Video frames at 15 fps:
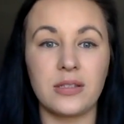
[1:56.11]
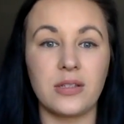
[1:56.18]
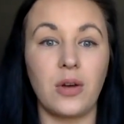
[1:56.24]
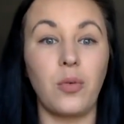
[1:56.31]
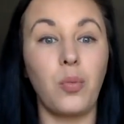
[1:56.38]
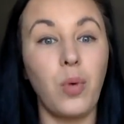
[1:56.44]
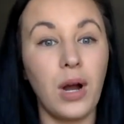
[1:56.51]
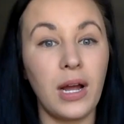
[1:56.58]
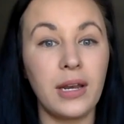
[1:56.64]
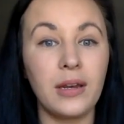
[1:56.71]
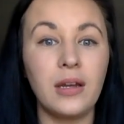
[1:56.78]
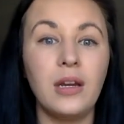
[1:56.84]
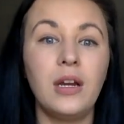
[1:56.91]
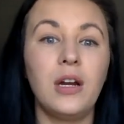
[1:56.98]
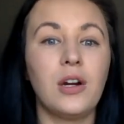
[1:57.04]
So 1,
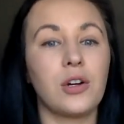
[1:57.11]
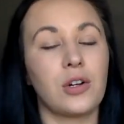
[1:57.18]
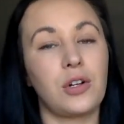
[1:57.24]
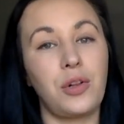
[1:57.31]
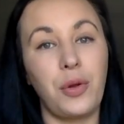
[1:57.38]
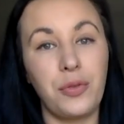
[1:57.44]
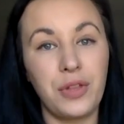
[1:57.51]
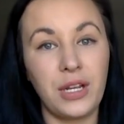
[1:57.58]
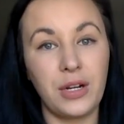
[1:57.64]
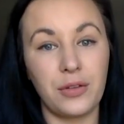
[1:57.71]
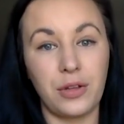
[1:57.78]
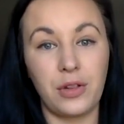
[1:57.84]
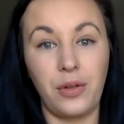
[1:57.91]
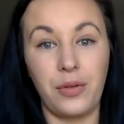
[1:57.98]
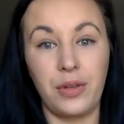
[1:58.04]
her clothing or
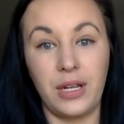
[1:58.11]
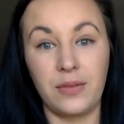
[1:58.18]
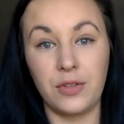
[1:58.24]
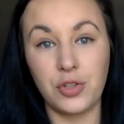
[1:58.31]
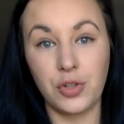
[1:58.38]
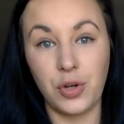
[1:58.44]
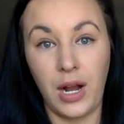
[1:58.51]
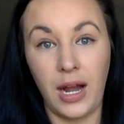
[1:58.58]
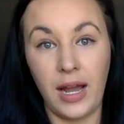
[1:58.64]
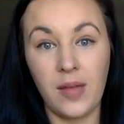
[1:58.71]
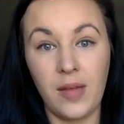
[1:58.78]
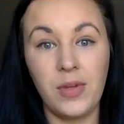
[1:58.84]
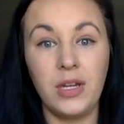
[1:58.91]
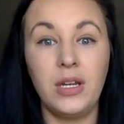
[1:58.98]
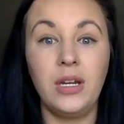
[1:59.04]
the clothing of the tribe.